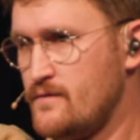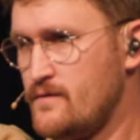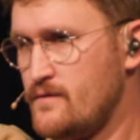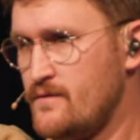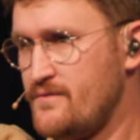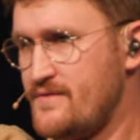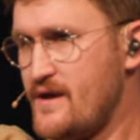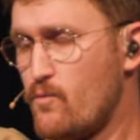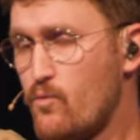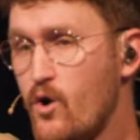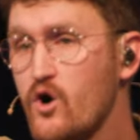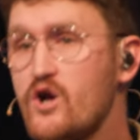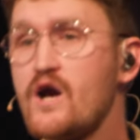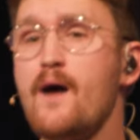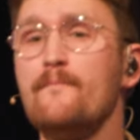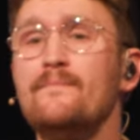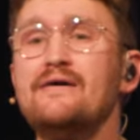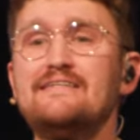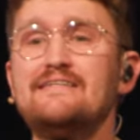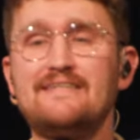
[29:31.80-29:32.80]
There will
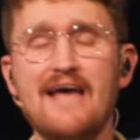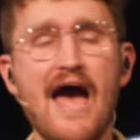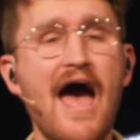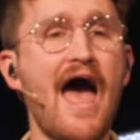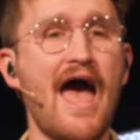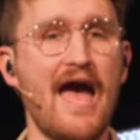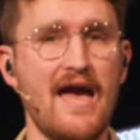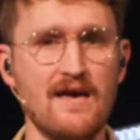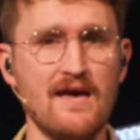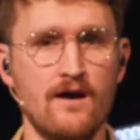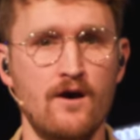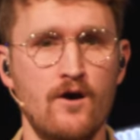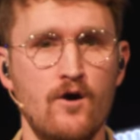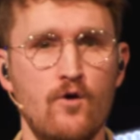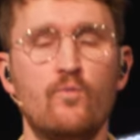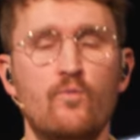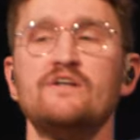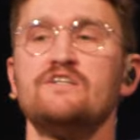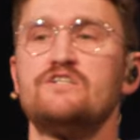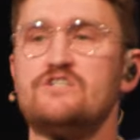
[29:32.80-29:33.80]
come a day
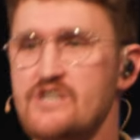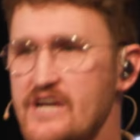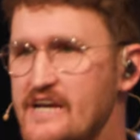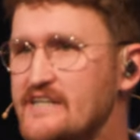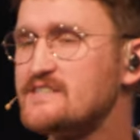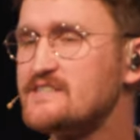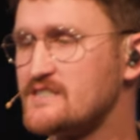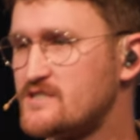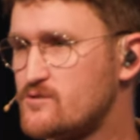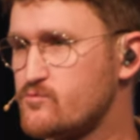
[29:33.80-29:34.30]
when Jesus